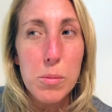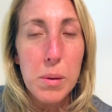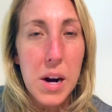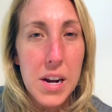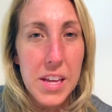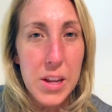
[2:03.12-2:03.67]
your
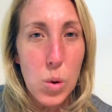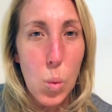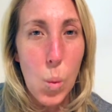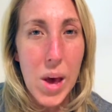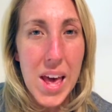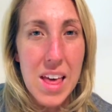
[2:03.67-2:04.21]
body in a
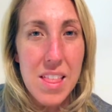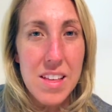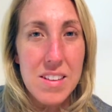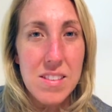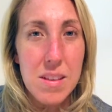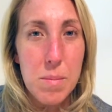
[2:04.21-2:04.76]
way
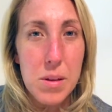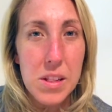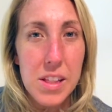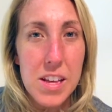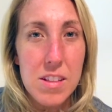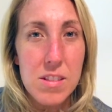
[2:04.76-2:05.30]
that
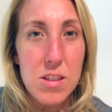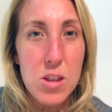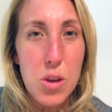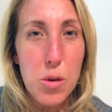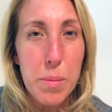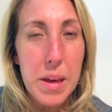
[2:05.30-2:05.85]
simulates
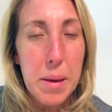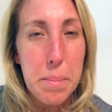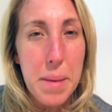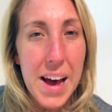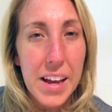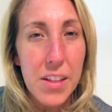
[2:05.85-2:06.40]
you being
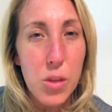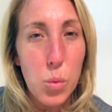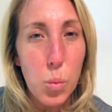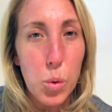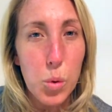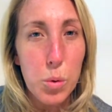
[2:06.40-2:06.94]
back in the
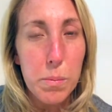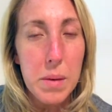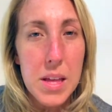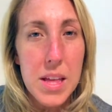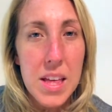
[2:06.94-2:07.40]
womb